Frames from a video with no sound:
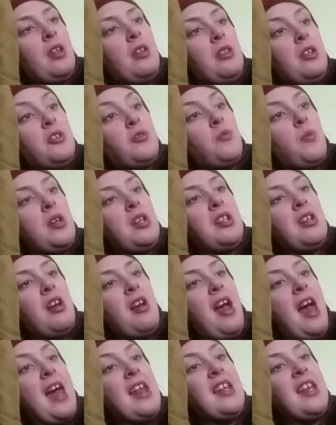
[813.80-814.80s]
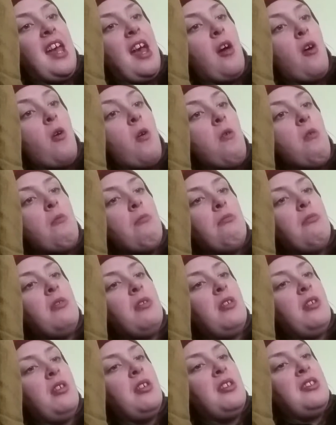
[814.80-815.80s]
"There's one in our attic at home,"
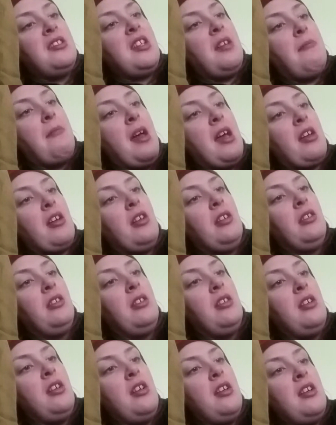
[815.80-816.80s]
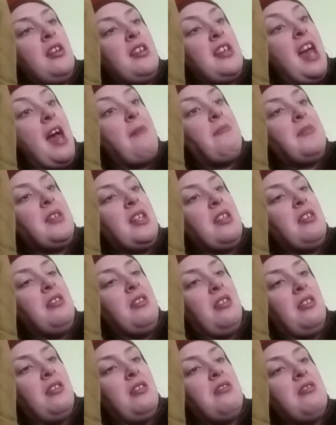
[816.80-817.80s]
said Michael. "Captain,"
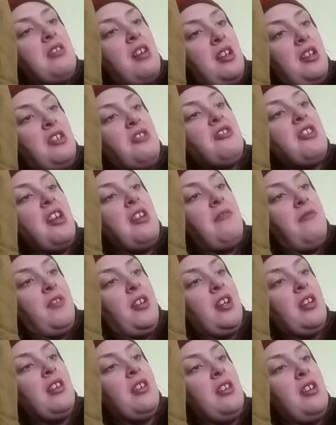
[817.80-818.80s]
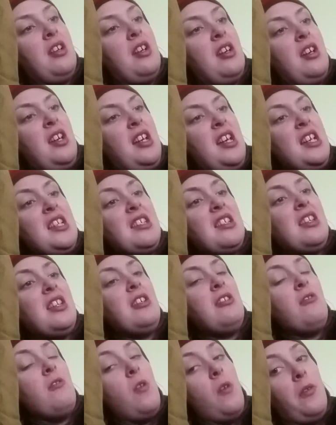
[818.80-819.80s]
nodded Jennifer. "He's a
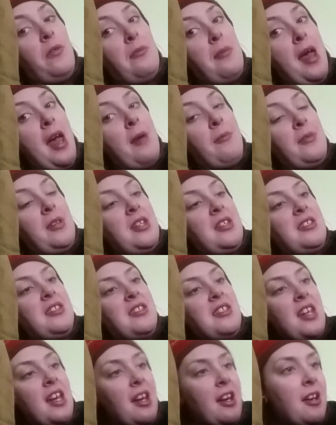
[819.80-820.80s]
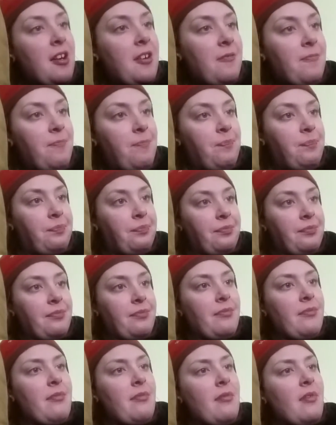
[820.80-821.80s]
little old man with a stick.
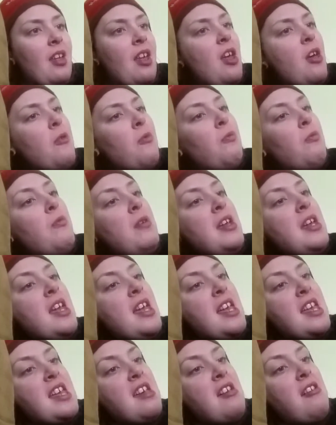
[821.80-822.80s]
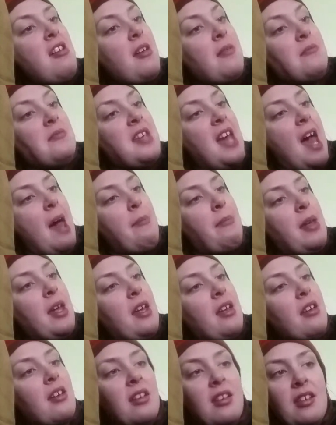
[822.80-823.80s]
We hear him
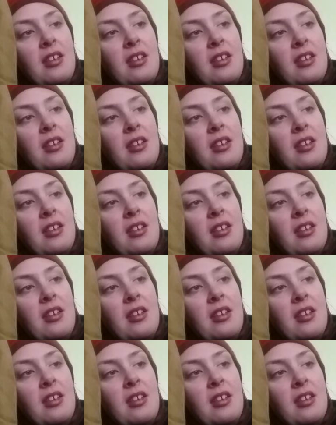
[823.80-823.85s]
tapping."